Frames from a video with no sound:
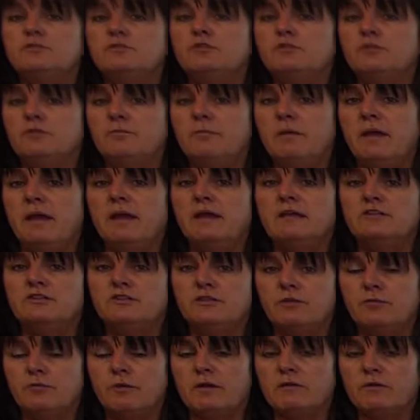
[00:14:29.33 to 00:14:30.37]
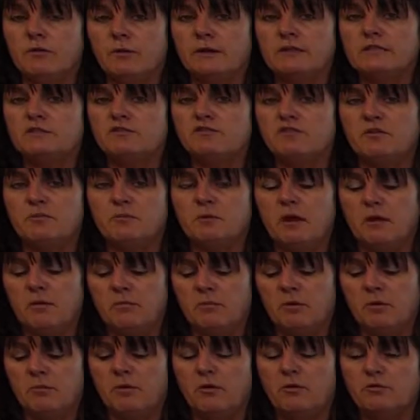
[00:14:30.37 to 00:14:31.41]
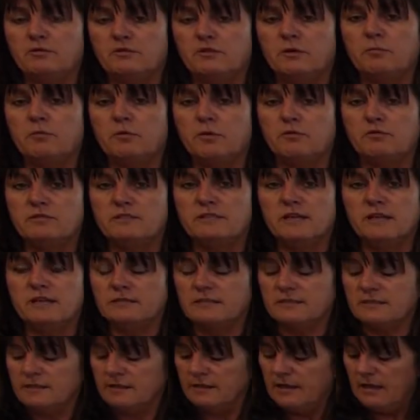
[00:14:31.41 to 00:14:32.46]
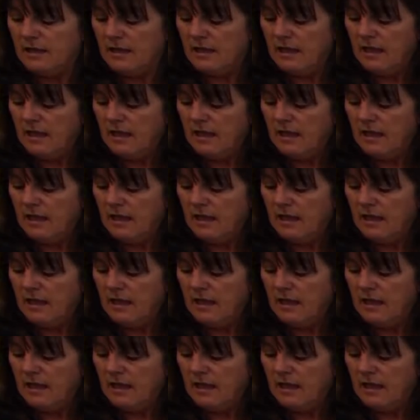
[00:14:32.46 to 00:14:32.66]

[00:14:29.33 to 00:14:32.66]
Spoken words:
to manage the request for proposal process.